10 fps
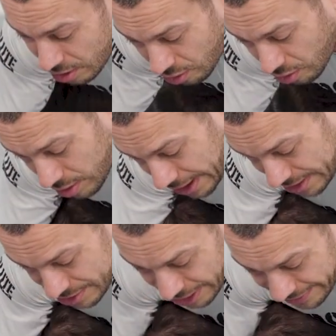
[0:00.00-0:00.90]
or
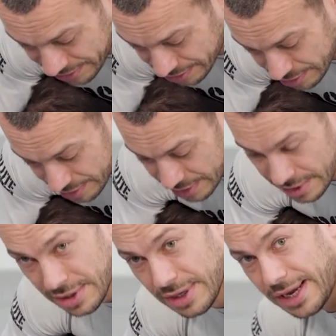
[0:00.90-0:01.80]
like drive through
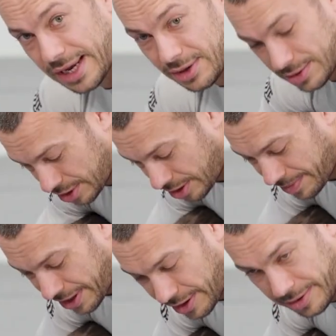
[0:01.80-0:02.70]
and get on top
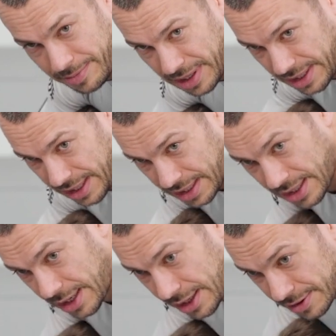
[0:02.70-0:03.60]
by grabbing my leg.
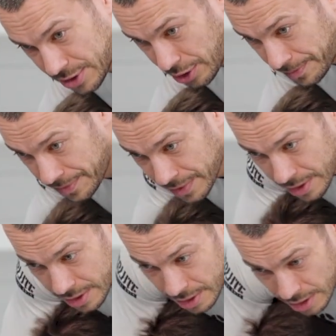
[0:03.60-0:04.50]
Okay, so
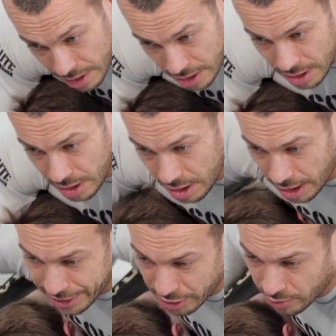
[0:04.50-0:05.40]

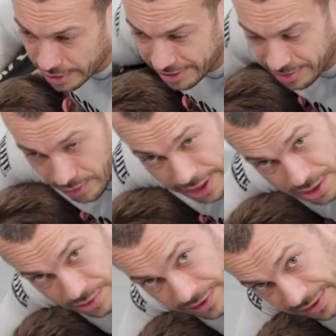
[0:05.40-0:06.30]
I don't want to have my weight
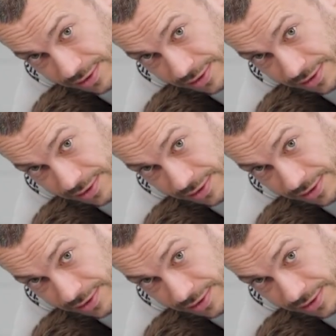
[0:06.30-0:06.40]
too far